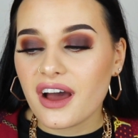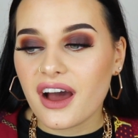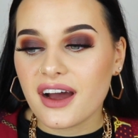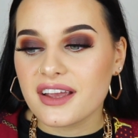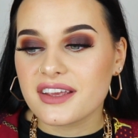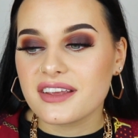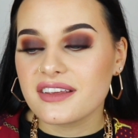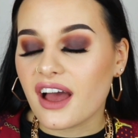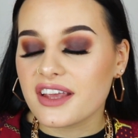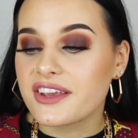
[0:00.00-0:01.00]
I
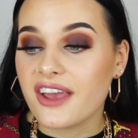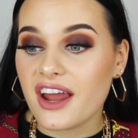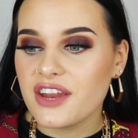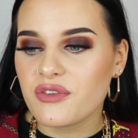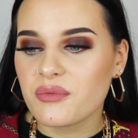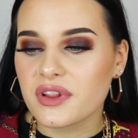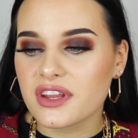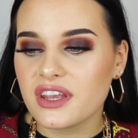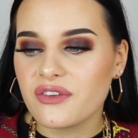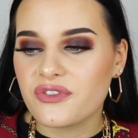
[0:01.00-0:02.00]
can't even
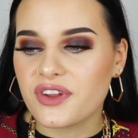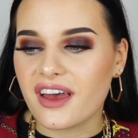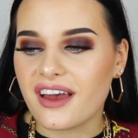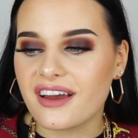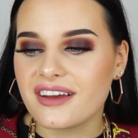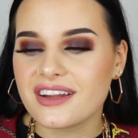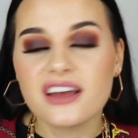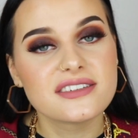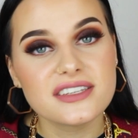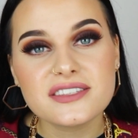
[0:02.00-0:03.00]
believe
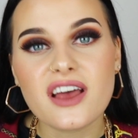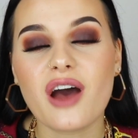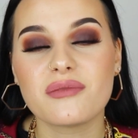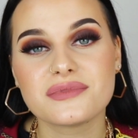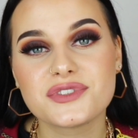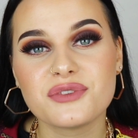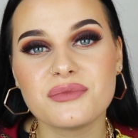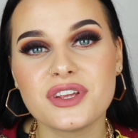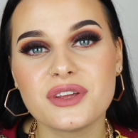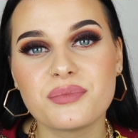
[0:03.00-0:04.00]
that this happened to
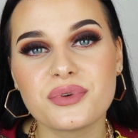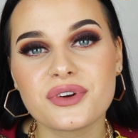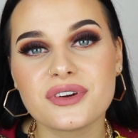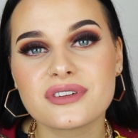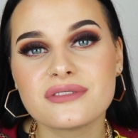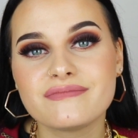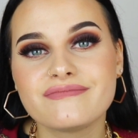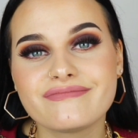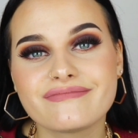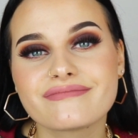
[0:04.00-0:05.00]
me, but
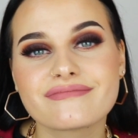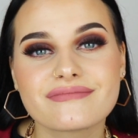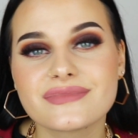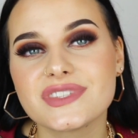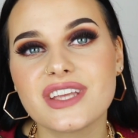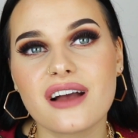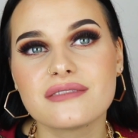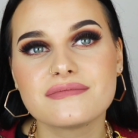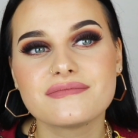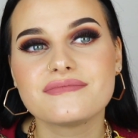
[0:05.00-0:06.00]
yeah,
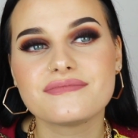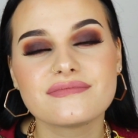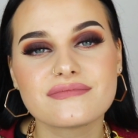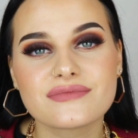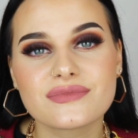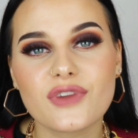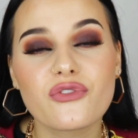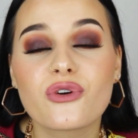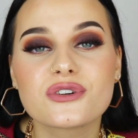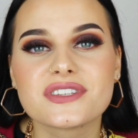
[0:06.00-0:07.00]
of
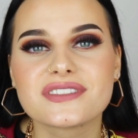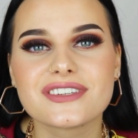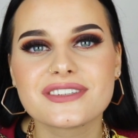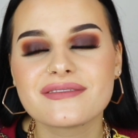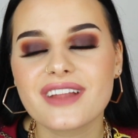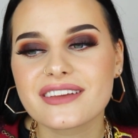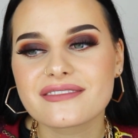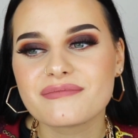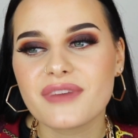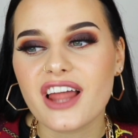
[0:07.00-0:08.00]
course it did. Like,
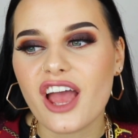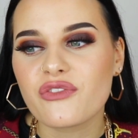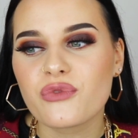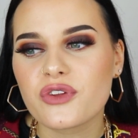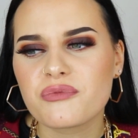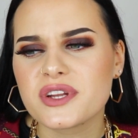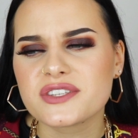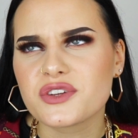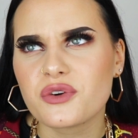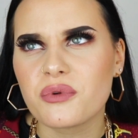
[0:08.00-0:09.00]
my life would have been
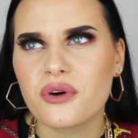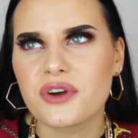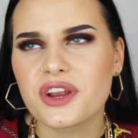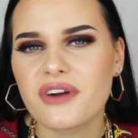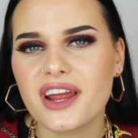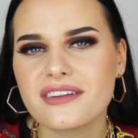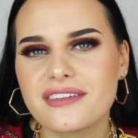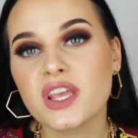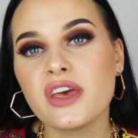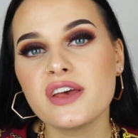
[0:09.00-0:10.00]
so boring, right?
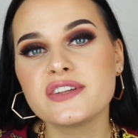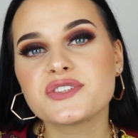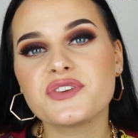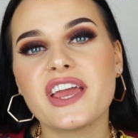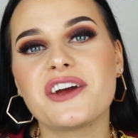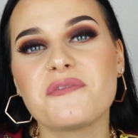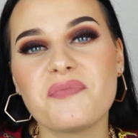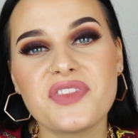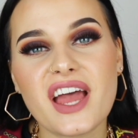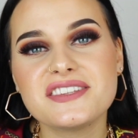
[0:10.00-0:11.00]
So yeah,
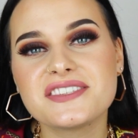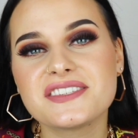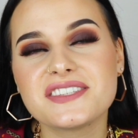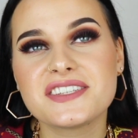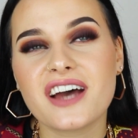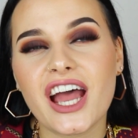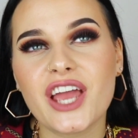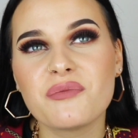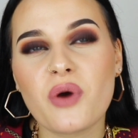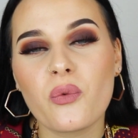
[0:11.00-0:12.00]
that's the
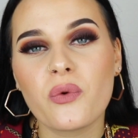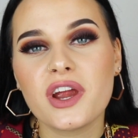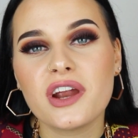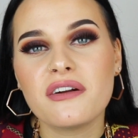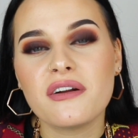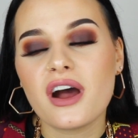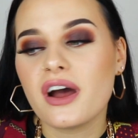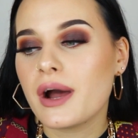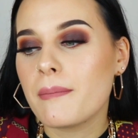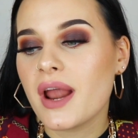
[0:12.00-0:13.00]
time where
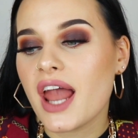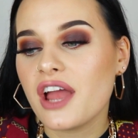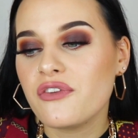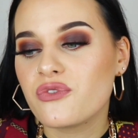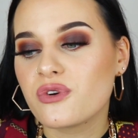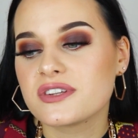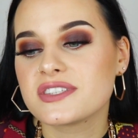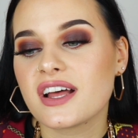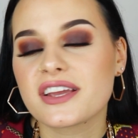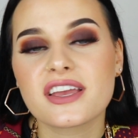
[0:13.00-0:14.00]
my life was
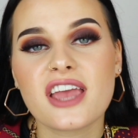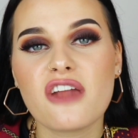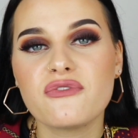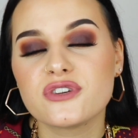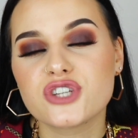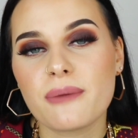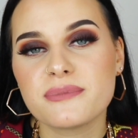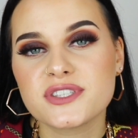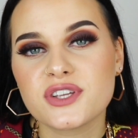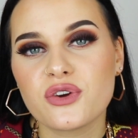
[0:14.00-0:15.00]
like a catfish
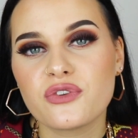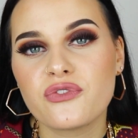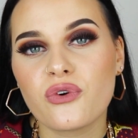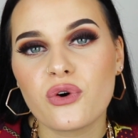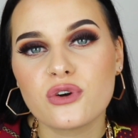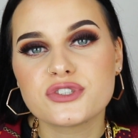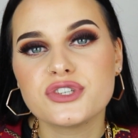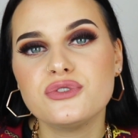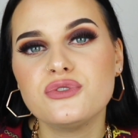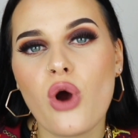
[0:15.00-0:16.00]
episode for
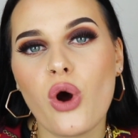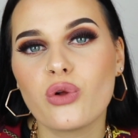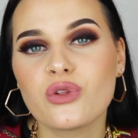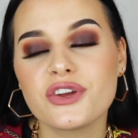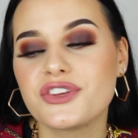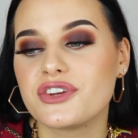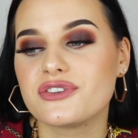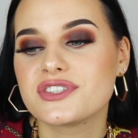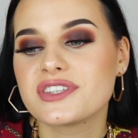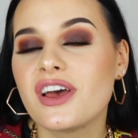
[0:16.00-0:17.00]
2 whole
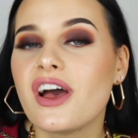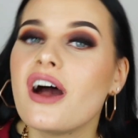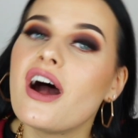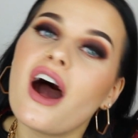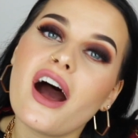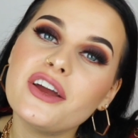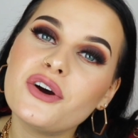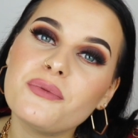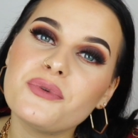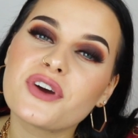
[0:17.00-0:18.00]
years. I
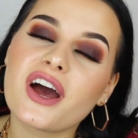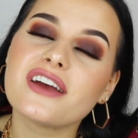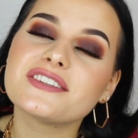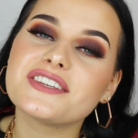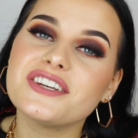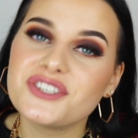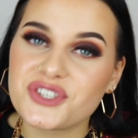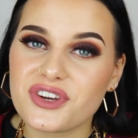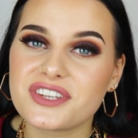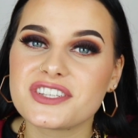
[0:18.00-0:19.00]
hope you guys
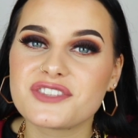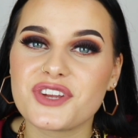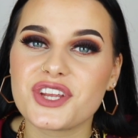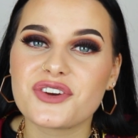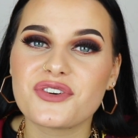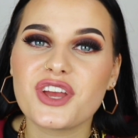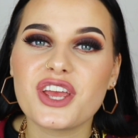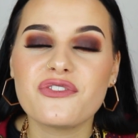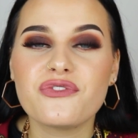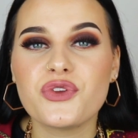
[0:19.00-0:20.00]
enjoyed this video.
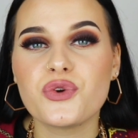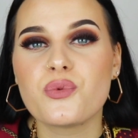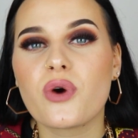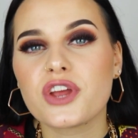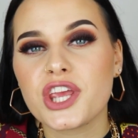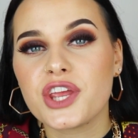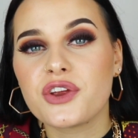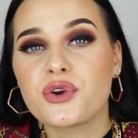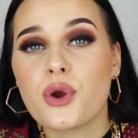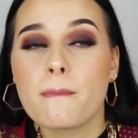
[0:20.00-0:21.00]
If you want to
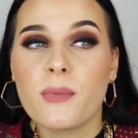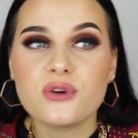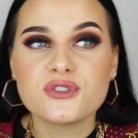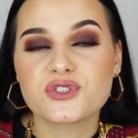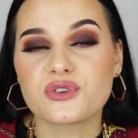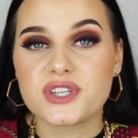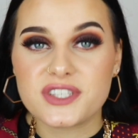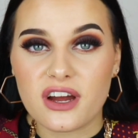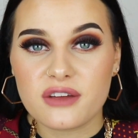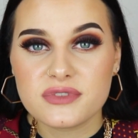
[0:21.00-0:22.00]
hear more story
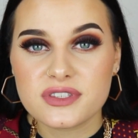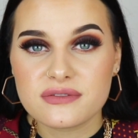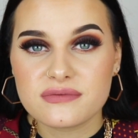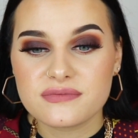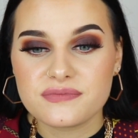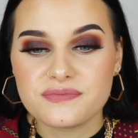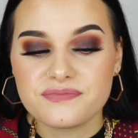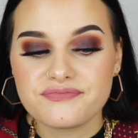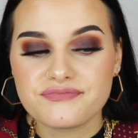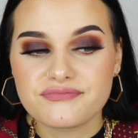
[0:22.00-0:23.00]
times,
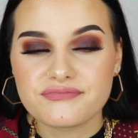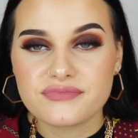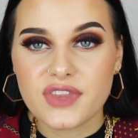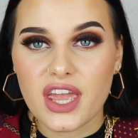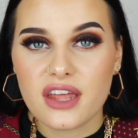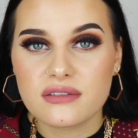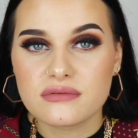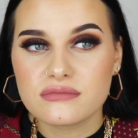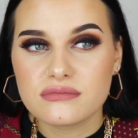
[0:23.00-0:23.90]
then,